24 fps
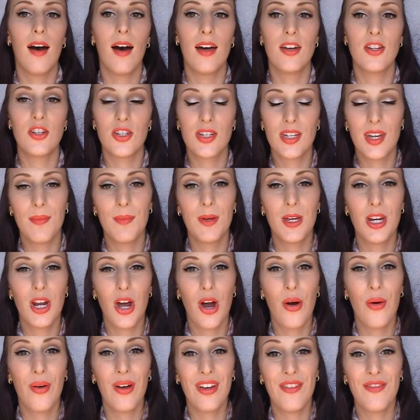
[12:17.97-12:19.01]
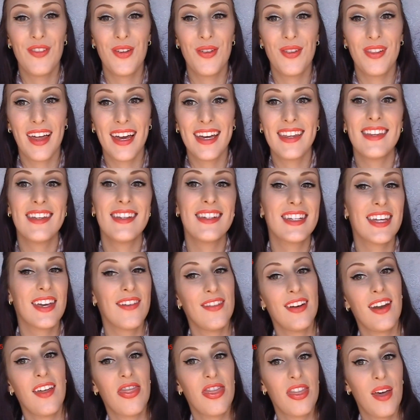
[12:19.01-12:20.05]
Just let me know if you like this. Give
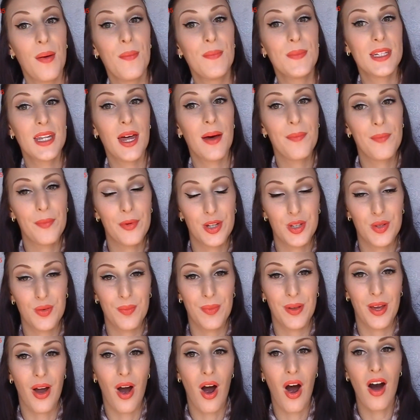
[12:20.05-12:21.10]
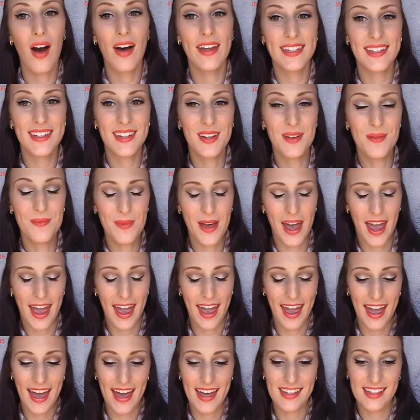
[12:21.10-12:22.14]
it a thumbs up, which would be awesome,
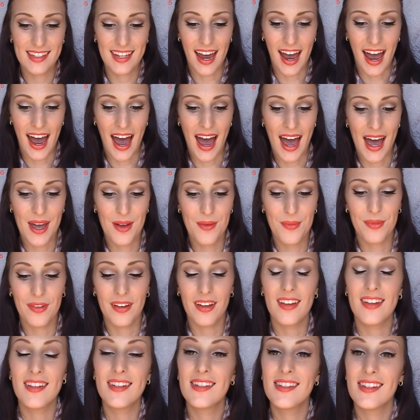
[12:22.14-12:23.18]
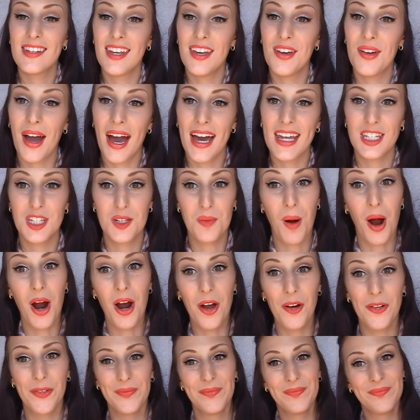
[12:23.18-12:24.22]
and I will see you guys
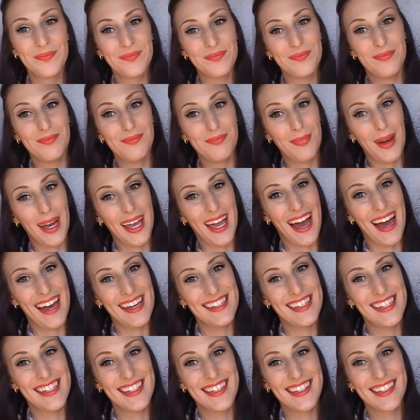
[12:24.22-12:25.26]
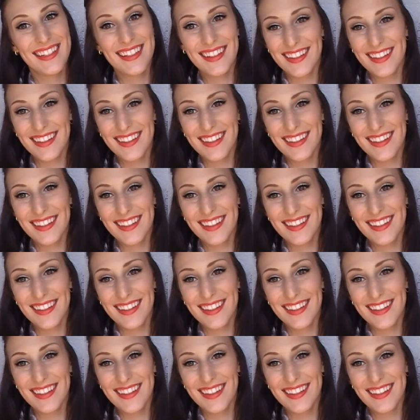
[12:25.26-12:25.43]
tomorrow. Bye guys.